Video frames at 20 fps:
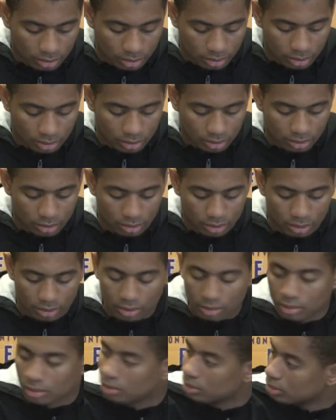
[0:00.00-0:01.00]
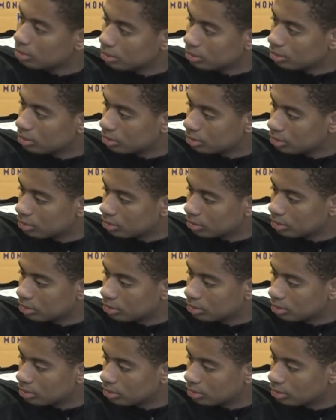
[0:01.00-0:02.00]

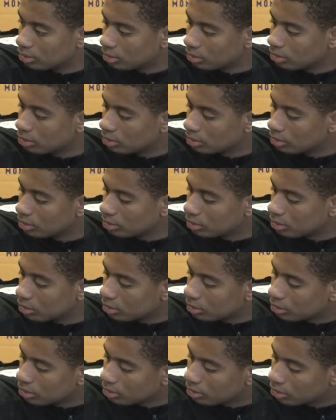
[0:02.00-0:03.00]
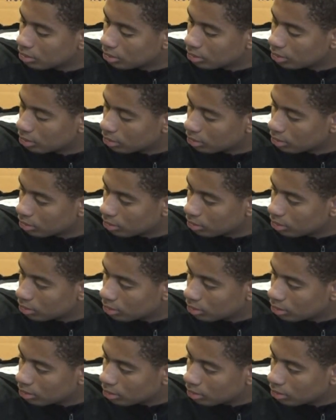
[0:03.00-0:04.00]

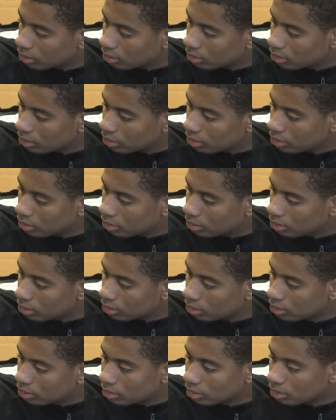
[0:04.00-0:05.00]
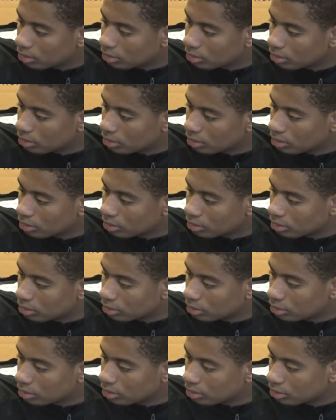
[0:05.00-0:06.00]

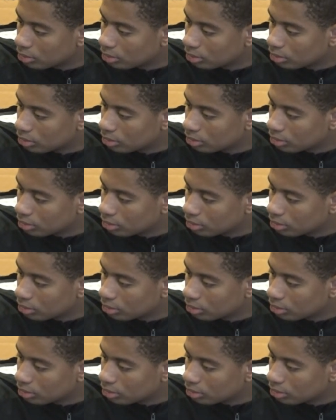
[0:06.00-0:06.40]
No words are spoken by the person on screen.